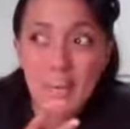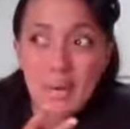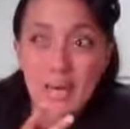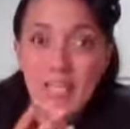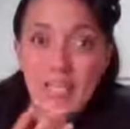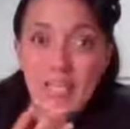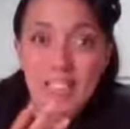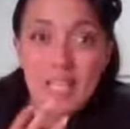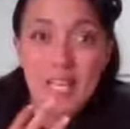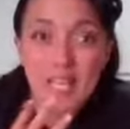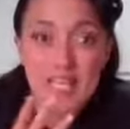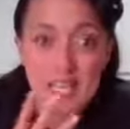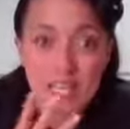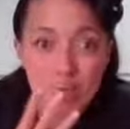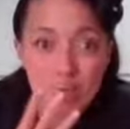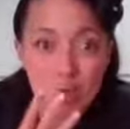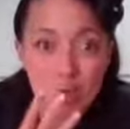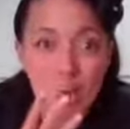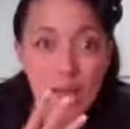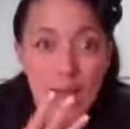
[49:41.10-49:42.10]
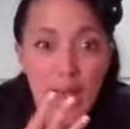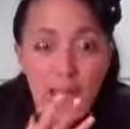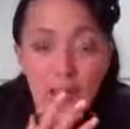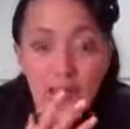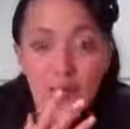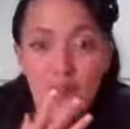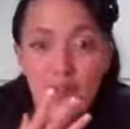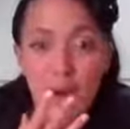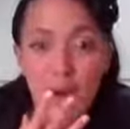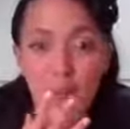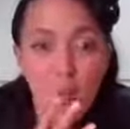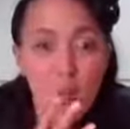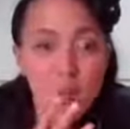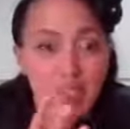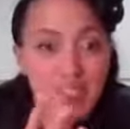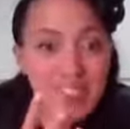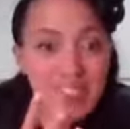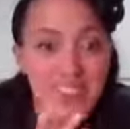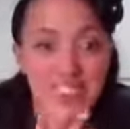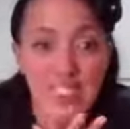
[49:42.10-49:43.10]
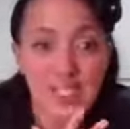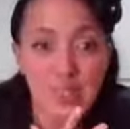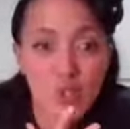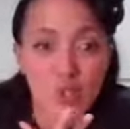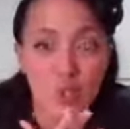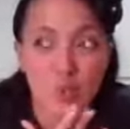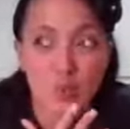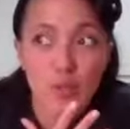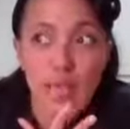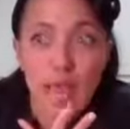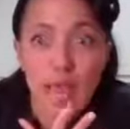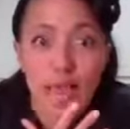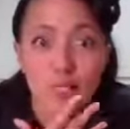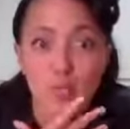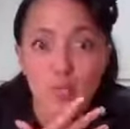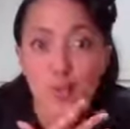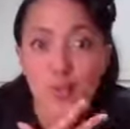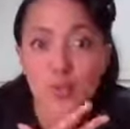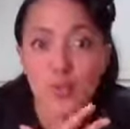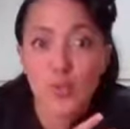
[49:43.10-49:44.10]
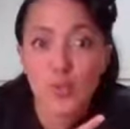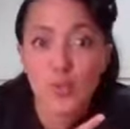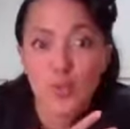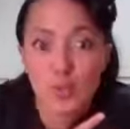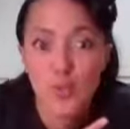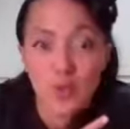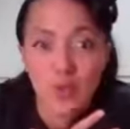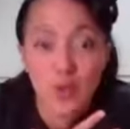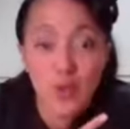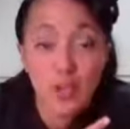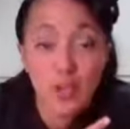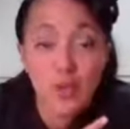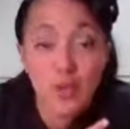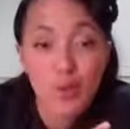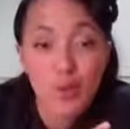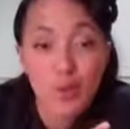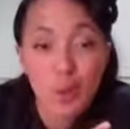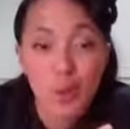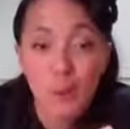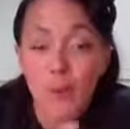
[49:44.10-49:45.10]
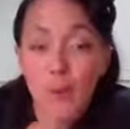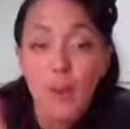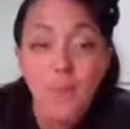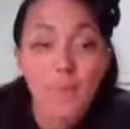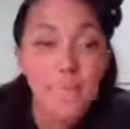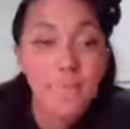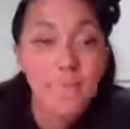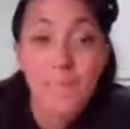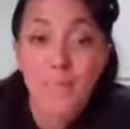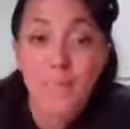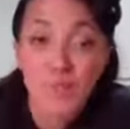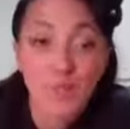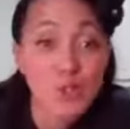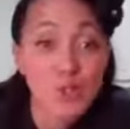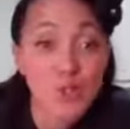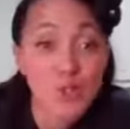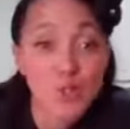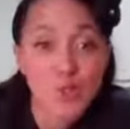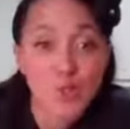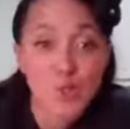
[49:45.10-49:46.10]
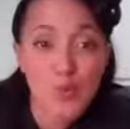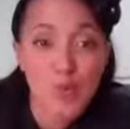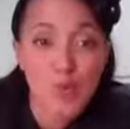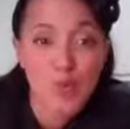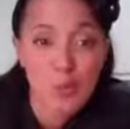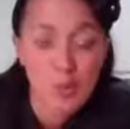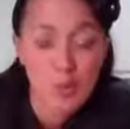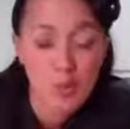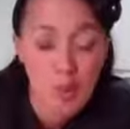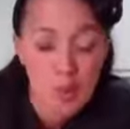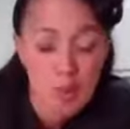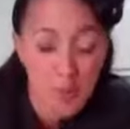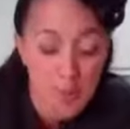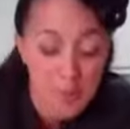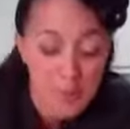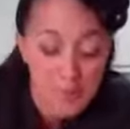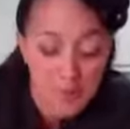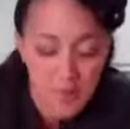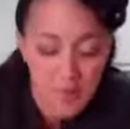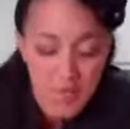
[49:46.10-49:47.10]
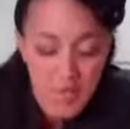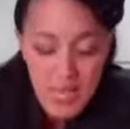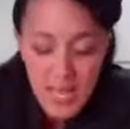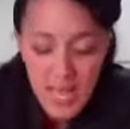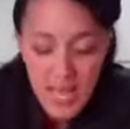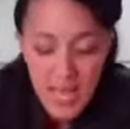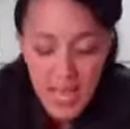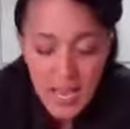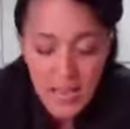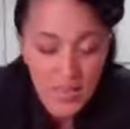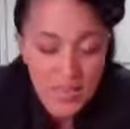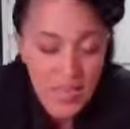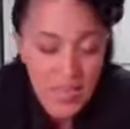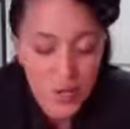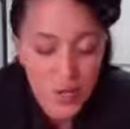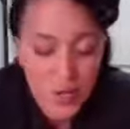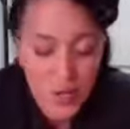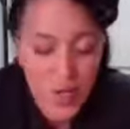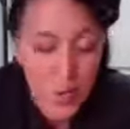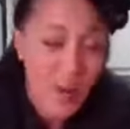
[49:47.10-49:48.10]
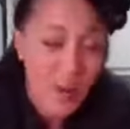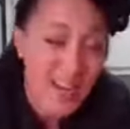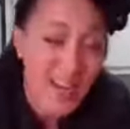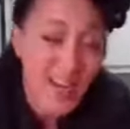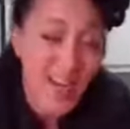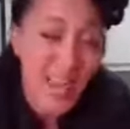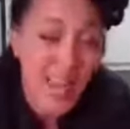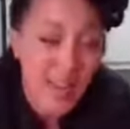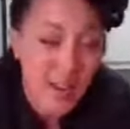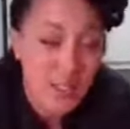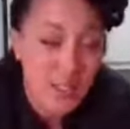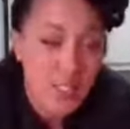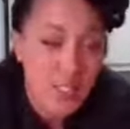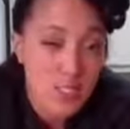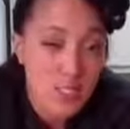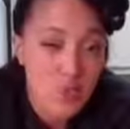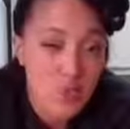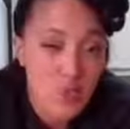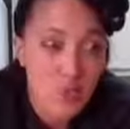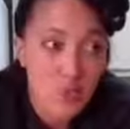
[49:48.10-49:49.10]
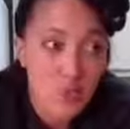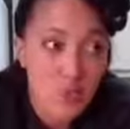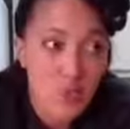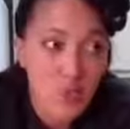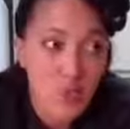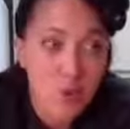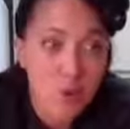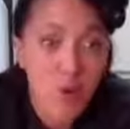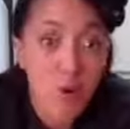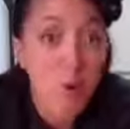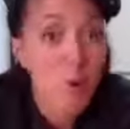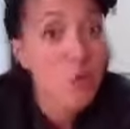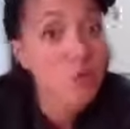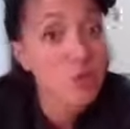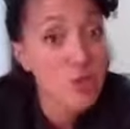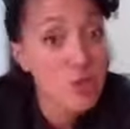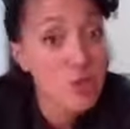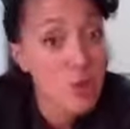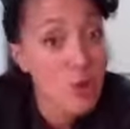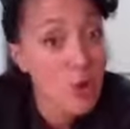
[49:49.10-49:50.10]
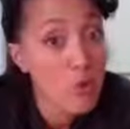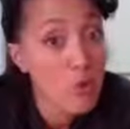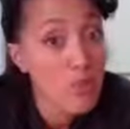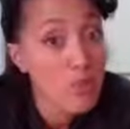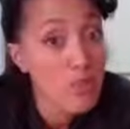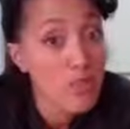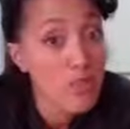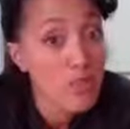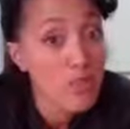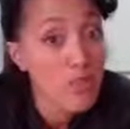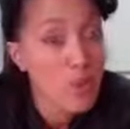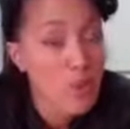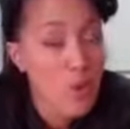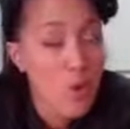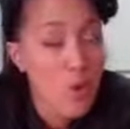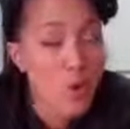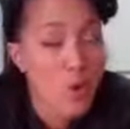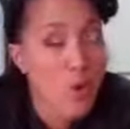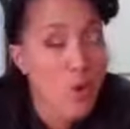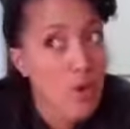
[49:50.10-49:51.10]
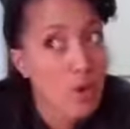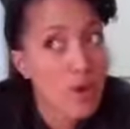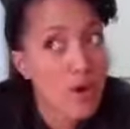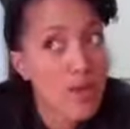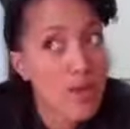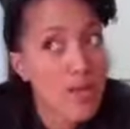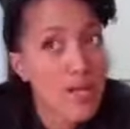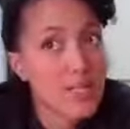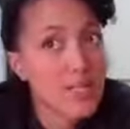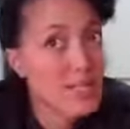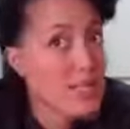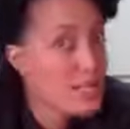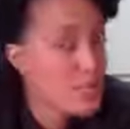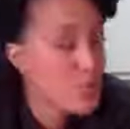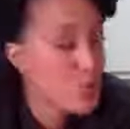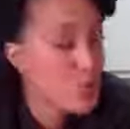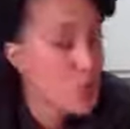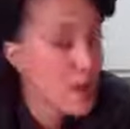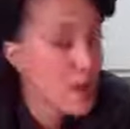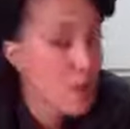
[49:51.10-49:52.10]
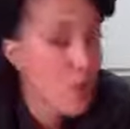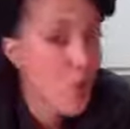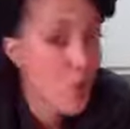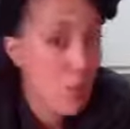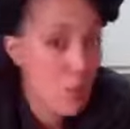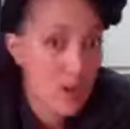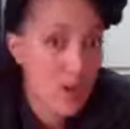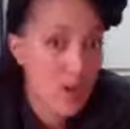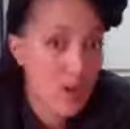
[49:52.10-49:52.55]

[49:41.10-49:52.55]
but They do have a more sensory aspect to them than regular pepper, but you can use regular pepper. And then 1.5 teaspoons of whole cloves or 1.25 teaspoons